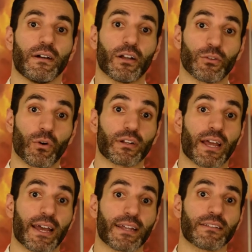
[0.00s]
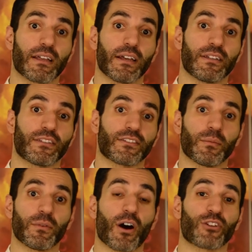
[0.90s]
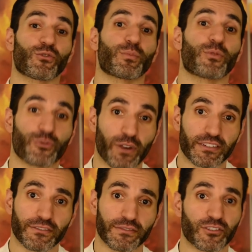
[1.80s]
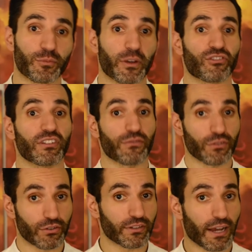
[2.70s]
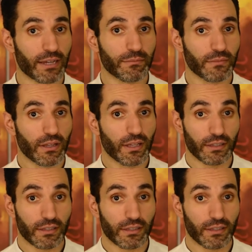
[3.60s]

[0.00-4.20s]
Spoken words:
On the one hand, some laws were progressive, especially for their time,